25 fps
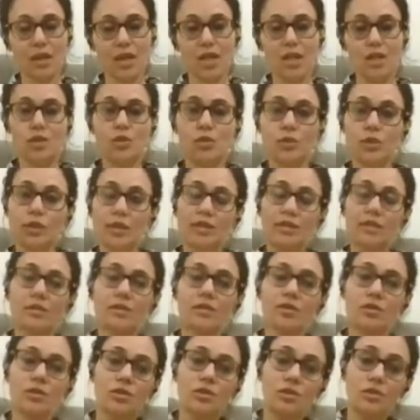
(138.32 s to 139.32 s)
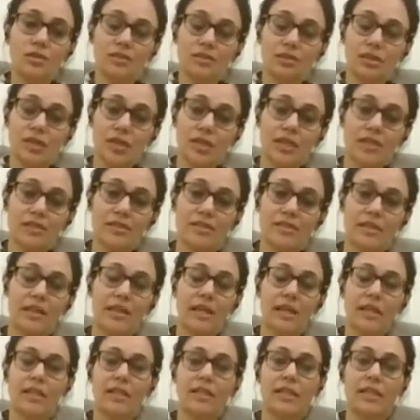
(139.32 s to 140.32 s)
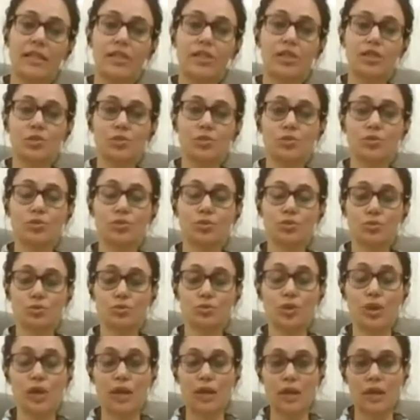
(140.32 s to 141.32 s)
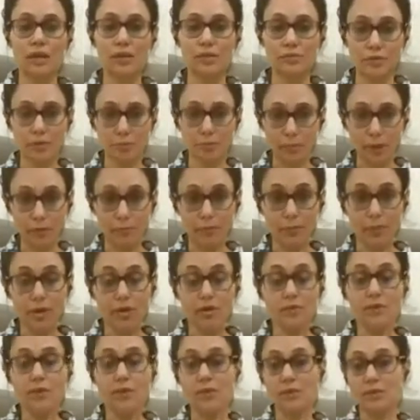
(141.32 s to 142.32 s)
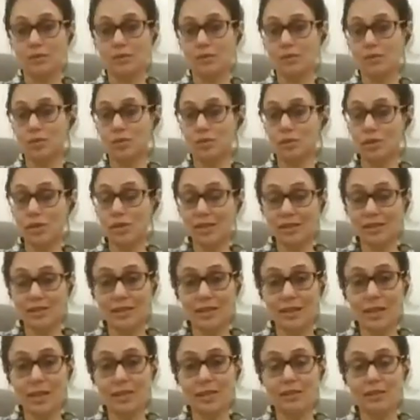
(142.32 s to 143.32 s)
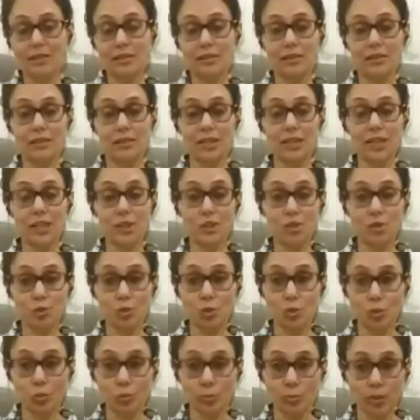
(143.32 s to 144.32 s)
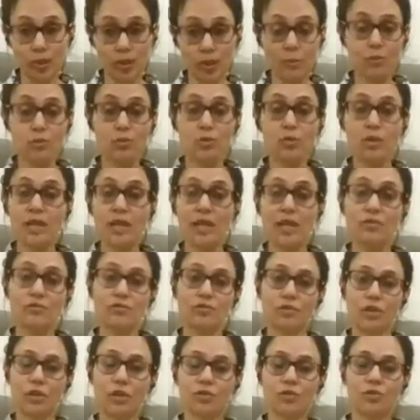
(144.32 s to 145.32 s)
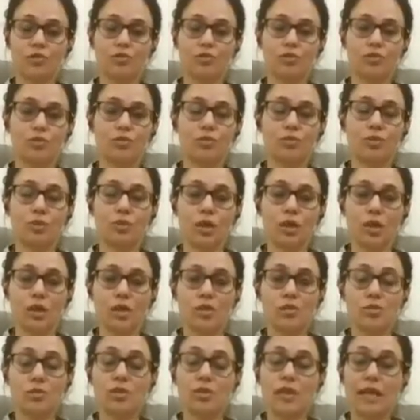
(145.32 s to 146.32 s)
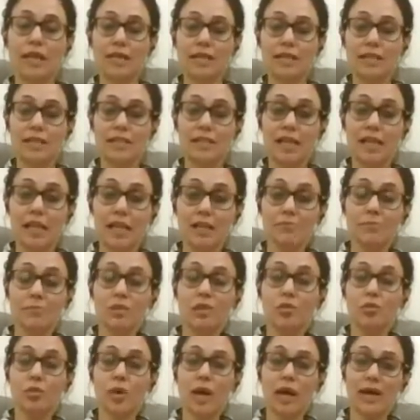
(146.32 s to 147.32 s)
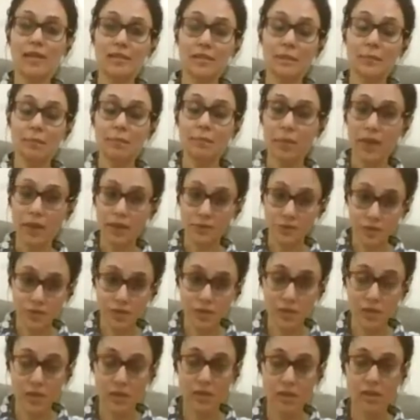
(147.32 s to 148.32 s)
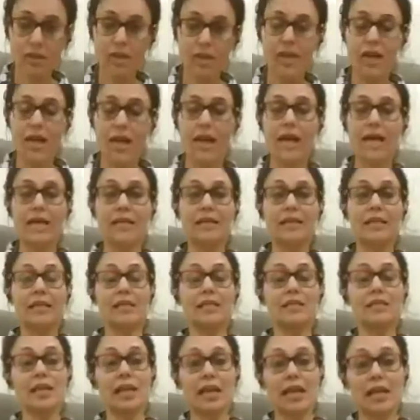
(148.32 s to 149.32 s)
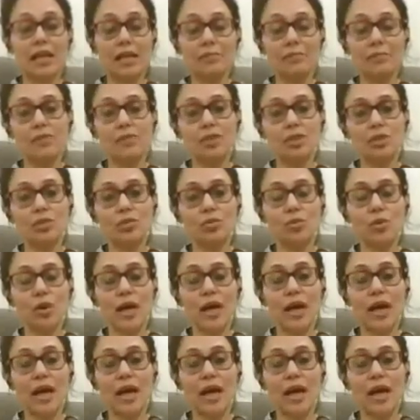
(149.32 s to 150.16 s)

So there are certain things that I need you to remember. There are certain things that I need to open up today in front of you so that it helps you as a parent, and it helps you